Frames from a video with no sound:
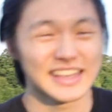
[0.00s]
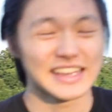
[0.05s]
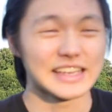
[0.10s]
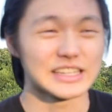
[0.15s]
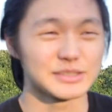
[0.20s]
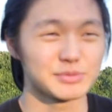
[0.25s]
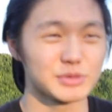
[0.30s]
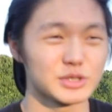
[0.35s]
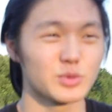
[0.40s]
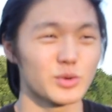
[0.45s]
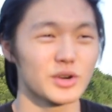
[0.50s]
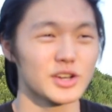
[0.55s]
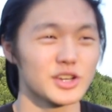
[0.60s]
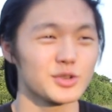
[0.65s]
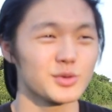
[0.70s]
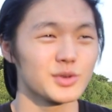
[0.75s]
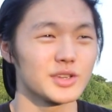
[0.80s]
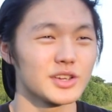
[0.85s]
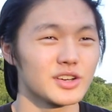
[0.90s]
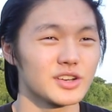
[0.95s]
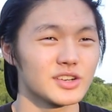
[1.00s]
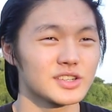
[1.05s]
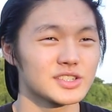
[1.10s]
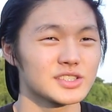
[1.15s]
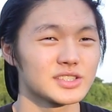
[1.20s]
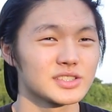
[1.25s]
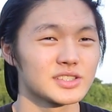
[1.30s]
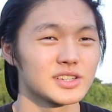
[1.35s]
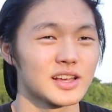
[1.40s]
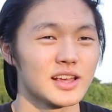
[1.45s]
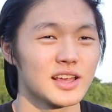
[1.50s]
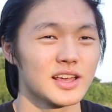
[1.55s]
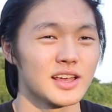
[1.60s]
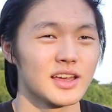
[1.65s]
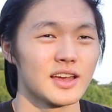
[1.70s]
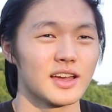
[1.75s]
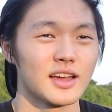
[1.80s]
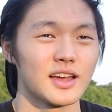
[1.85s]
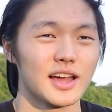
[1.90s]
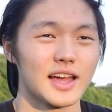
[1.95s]
it's been 22 years,
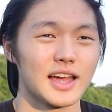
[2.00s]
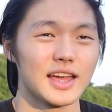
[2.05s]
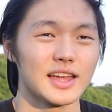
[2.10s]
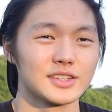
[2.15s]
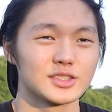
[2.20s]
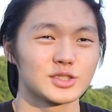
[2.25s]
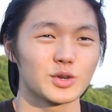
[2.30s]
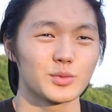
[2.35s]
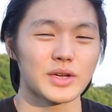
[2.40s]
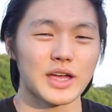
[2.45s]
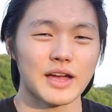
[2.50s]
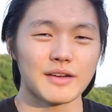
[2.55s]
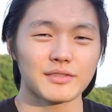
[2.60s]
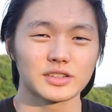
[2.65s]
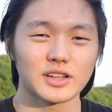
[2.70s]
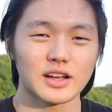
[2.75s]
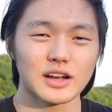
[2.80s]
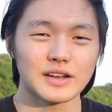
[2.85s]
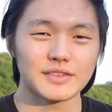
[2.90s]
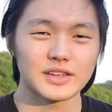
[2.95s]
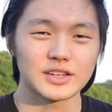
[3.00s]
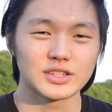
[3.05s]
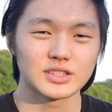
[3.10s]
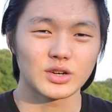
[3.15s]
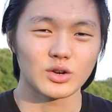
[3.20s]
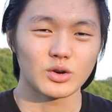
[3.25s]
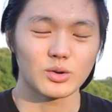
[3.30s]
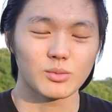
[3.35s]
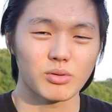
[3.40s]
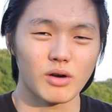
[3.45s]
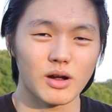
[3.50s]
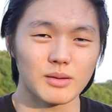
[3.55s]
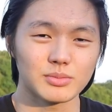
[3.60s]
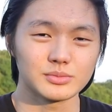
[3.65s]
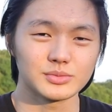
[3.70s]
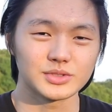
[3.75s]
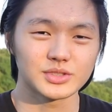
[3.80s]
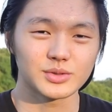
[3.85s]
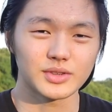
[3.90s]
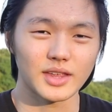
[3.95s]
and so we have a lot of internal
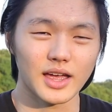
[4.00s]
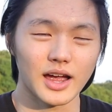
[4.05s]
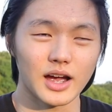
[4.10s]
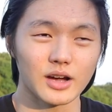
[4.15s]
problems with the